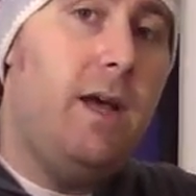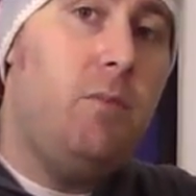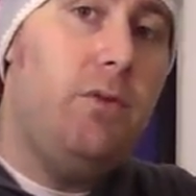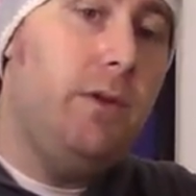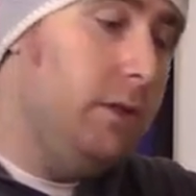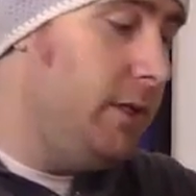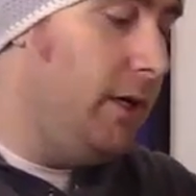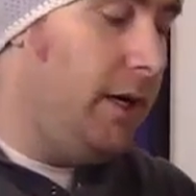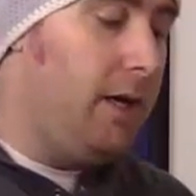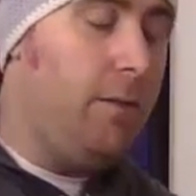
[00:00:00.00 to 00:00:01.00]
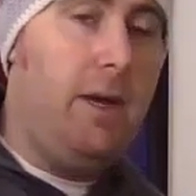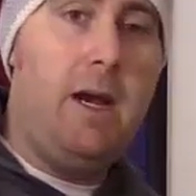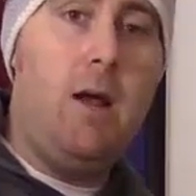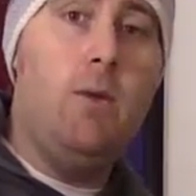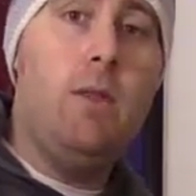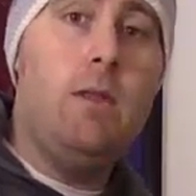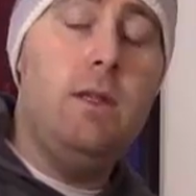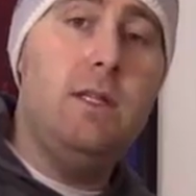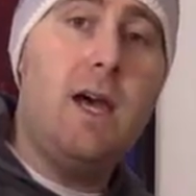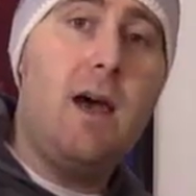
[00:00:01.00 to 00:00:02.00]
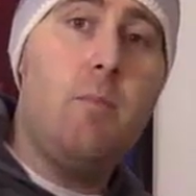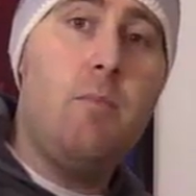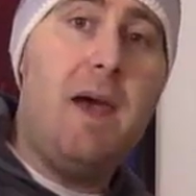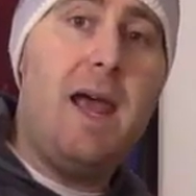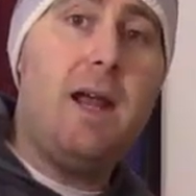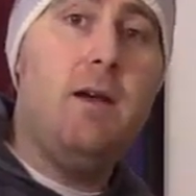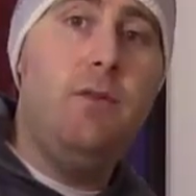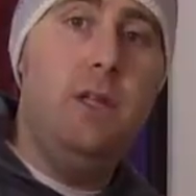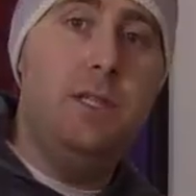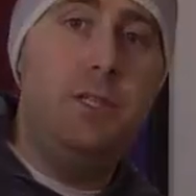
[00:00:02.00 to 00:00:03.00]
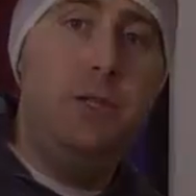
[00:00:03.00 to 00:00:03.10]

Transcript: HEPA filter and coming out the top back of this